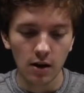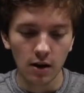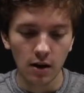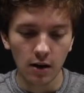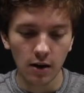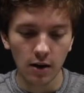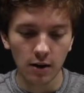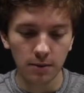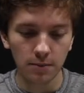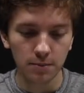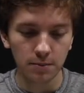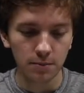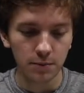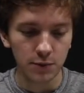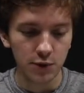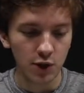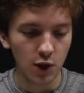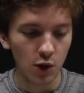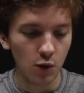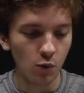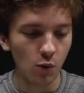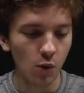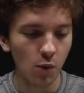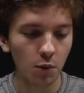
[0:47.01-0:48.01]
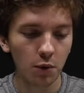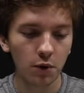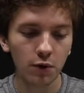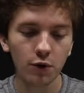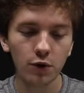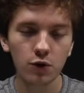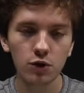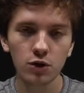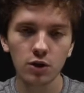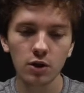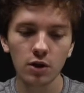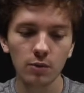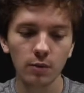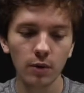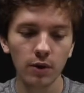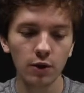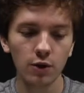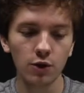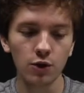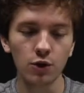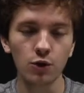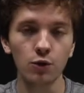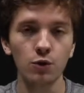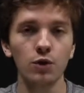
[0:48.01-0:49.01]
Um, so what we're first going to want
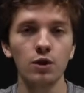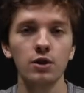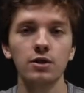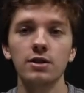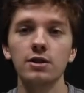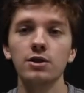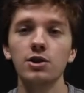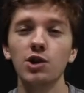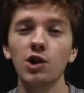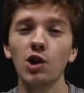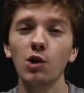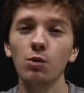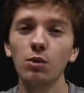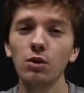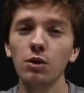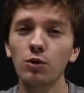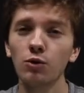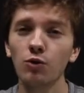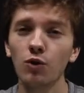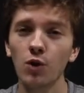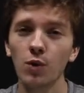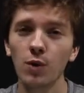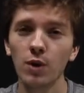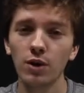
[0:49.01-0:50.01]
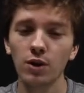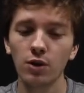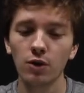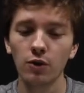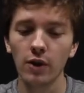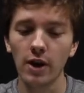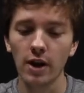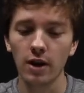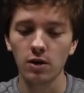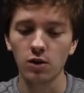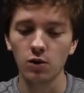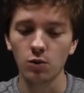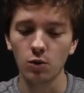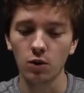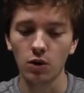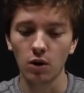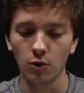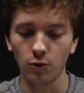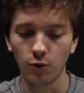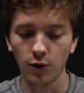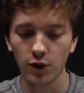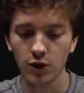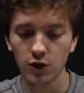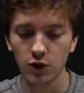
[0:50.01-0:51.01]
to do, since you don't want to ruin your actual
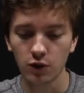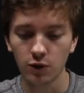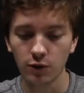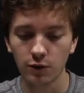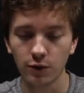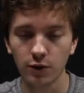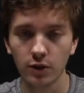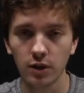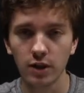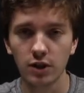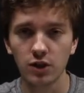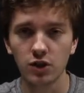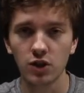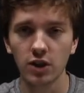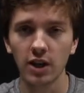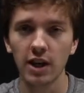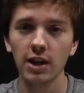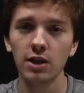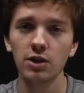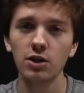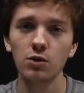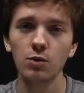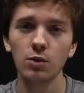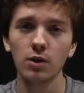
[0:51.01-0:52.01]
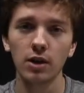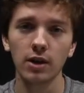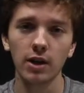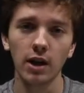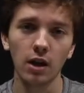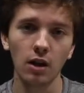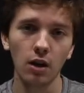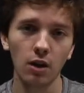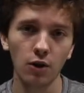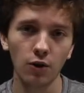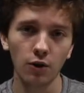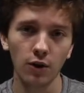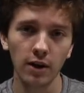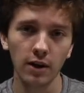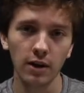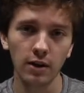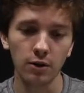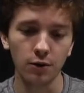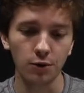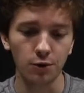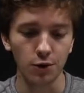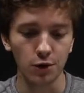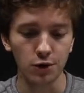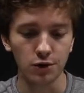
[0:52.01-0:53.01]
original footage, in case you want to color grade
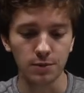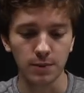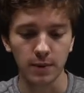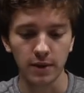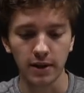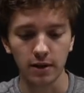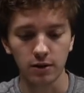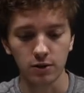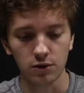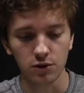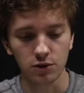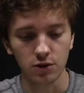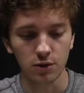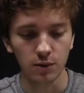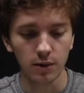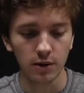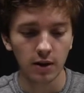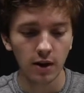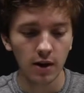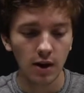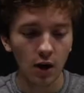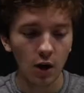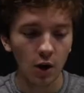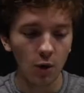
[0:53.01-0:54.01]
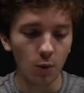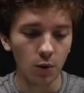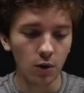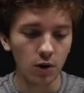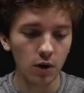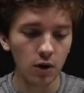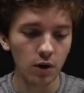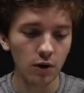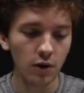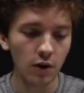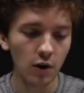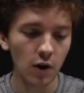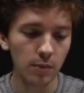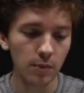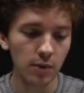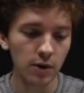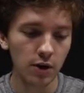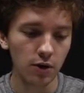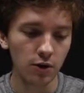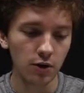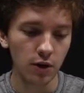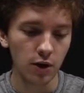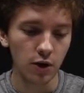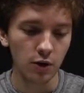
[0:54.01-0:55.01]
it or do something else to it, we're going to go up
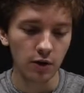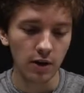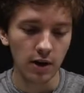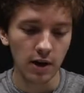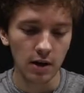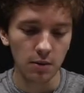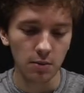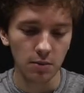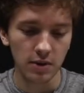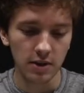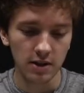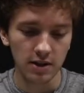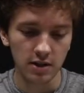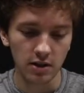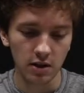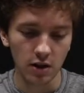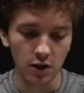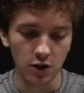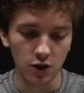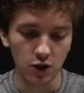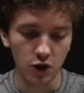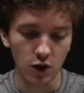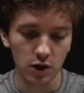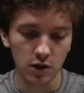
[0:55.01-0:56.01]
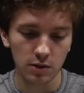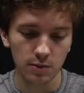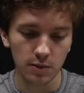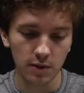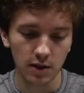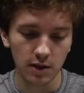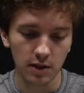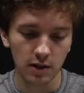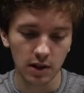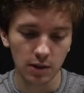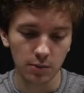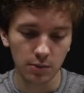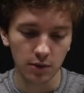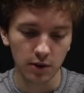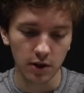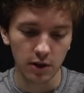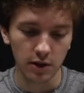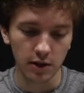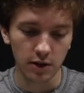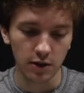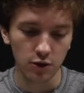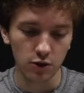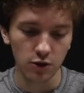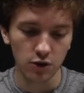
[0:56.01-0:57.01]
here and grab this adjustment clip,
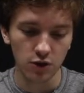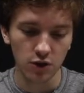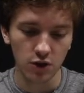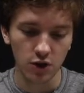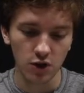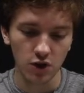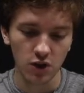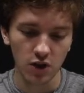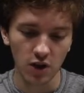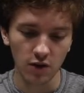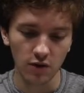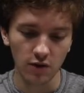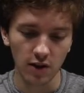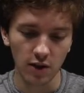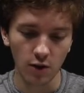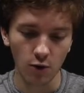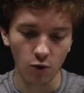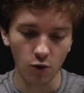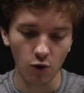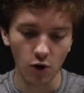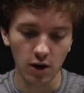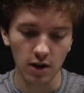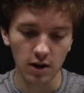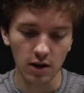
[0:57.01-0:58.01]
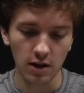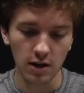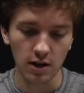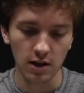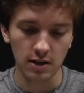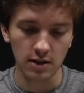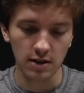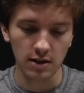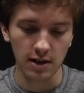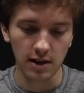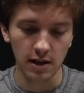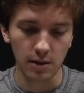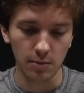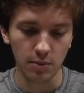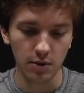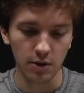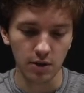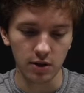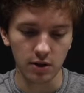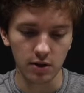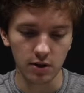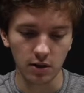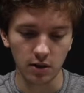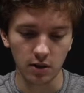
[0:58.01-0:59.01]
and then you're just going to shove that right on top
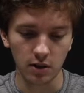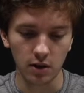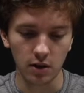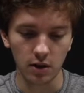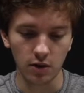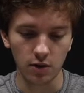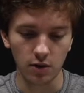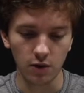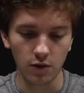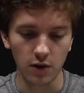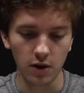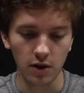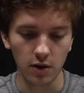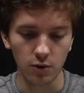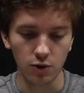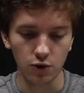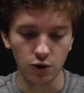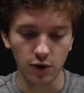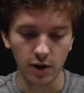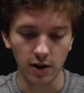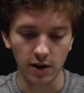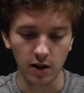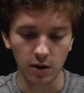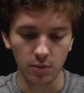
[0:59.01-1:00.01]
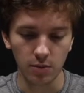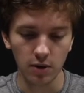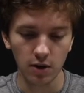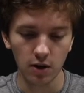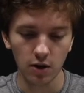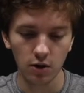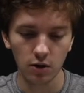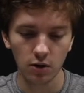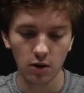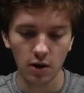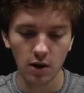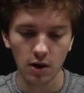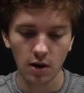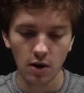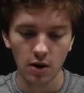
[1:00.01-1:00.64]
into another video track up here.